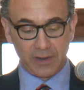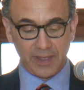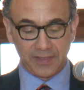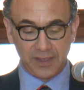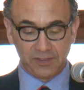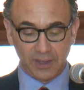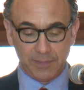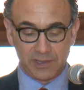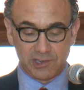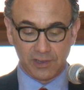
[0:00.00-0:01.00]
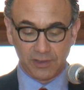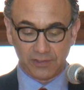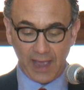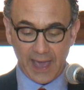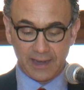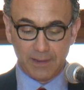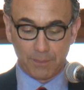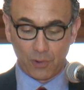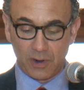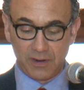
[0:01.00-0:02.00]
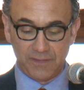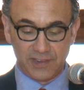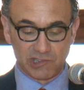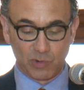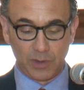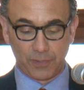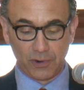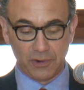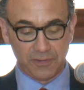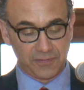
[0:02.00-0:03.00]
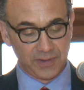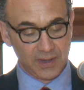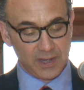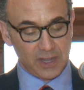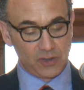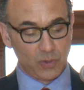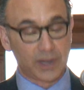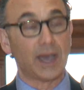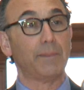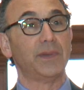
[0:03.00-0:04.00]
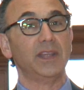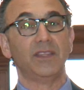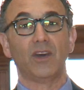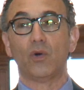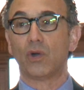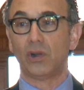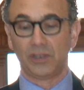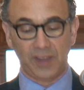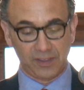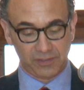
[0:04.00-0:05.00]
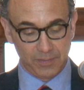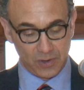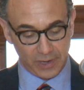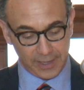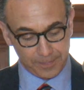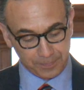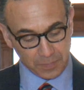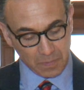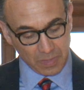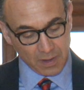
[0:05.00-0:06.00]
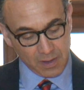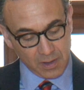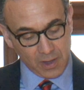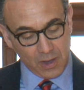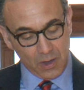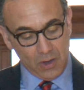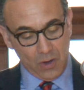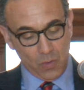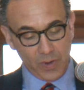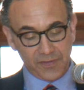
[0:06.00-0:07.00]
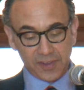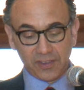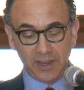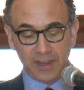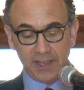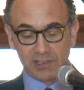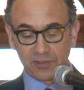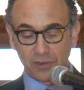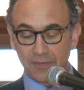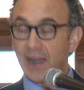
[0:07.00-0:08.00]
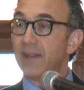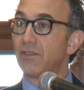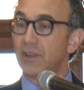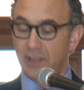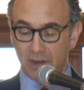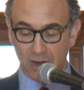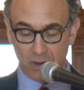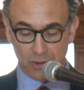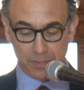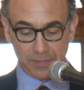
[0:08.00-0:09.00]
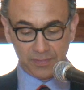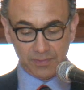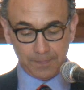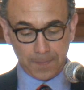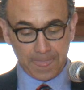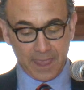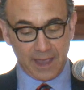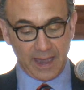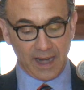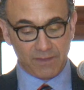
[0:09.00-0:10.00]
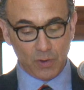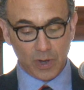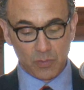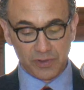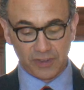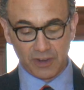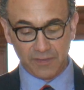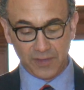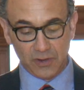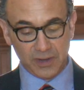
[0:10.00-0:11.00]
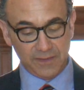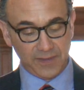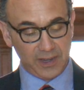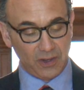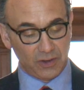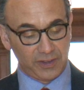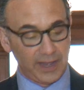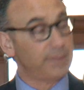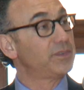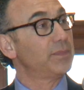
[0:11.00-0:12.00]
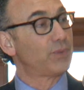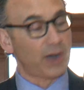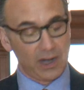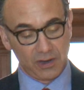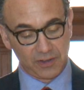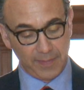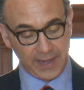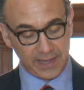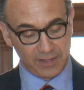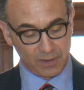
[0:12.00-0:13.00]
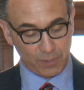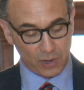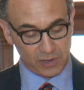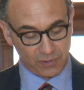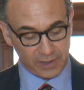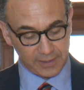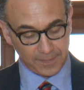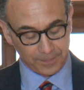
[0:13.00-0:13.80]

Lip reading: that these images add an important visual proof to accompany the oral testimony. We visited each survivor in their homes. Everyone was interviewed and videotaped prior to making their portrait.